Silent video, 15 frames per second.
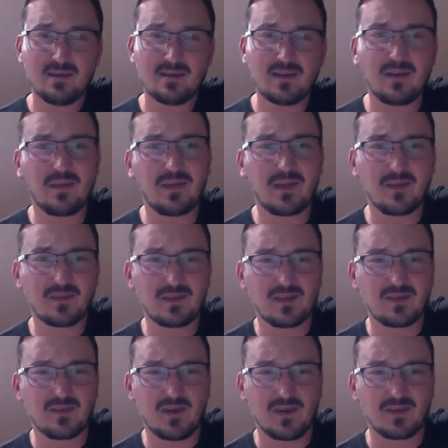I don't think it was
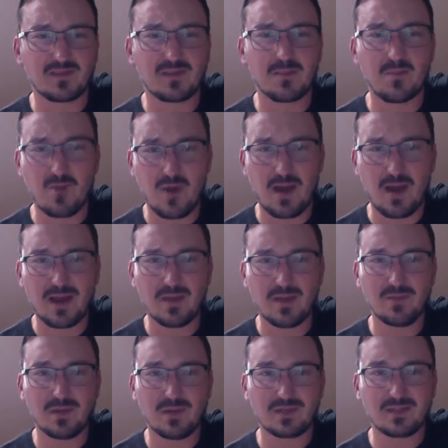as fun as the brain,
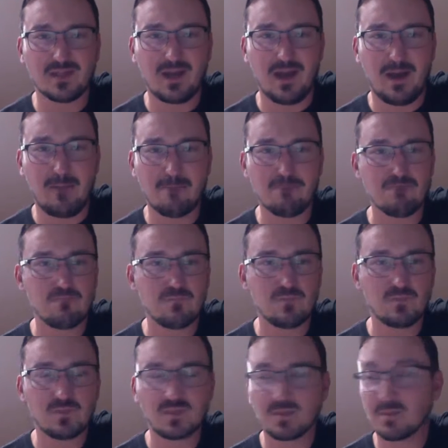but
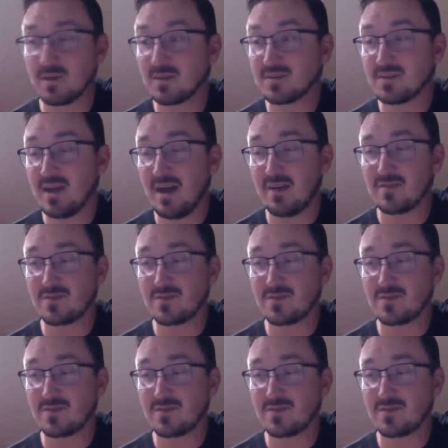some good stuff.